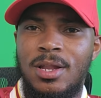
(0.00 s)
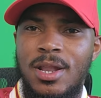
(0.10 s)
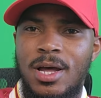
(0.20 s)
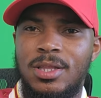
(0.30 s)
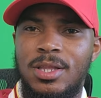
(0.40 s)

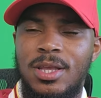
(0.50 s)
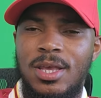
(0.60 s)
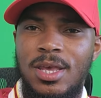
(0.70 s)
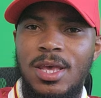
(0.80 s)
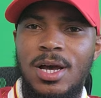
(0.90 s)
that
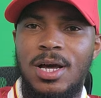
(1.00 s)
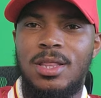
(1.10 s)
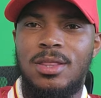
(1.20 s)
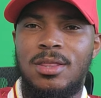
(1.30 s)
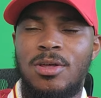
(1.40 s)
he
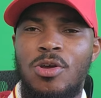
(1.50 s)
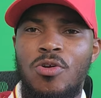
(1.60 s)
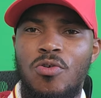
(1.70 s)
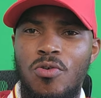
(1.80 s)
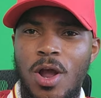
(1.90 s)
has
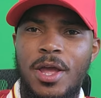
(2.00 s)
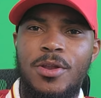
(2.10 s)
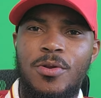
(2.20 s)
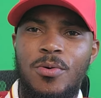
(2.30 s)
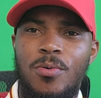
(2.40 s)

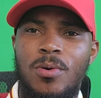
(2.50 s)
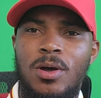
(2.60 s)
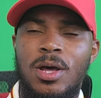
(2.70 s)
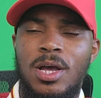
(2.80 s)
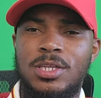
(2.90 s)
right now
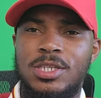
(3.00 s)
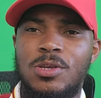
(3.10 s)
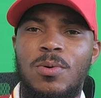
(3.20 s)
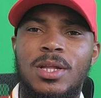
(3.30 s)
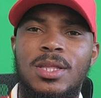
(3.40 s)
and see
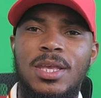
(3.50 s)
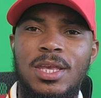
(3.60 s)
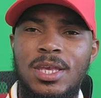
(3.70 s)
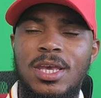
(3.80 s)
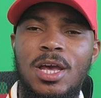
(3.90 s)
what
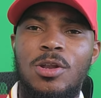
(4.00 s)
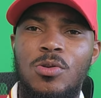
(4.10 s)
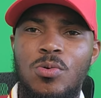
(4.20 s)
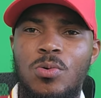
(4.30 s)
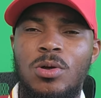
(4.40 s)
he can
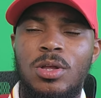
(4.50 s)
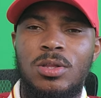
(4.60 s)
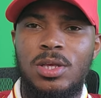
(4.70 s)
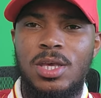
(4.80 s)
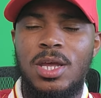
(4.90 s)
do
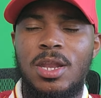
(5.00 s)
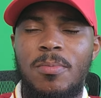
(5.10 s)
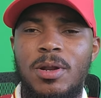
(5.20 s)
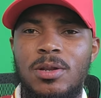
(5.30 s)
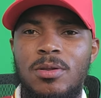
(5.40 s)
to get them
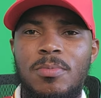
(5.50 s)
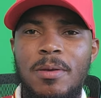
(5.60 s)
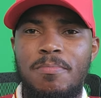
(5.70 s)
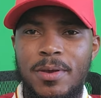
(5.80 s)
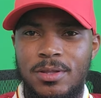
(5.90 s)
a little
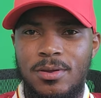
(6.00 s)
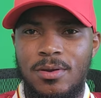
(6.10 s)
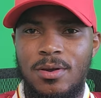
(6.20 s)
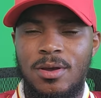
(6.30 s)
bit better.